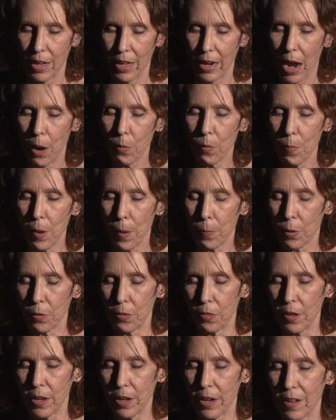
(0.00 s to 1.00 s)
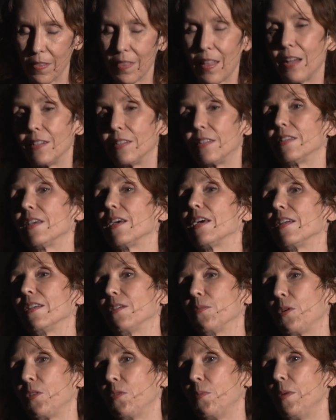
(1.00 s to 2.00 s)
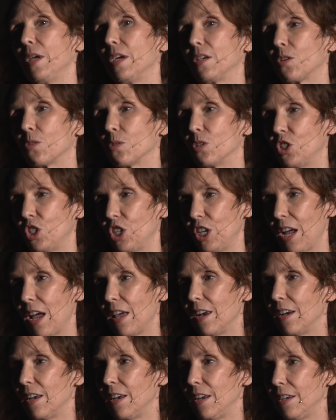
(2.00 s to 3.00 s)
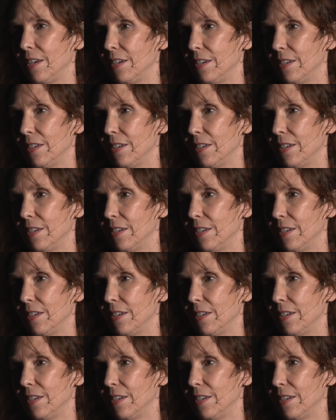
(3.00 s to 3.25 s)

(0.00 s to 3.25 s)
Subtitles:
and I remember thinking, that's it with me and Christianity.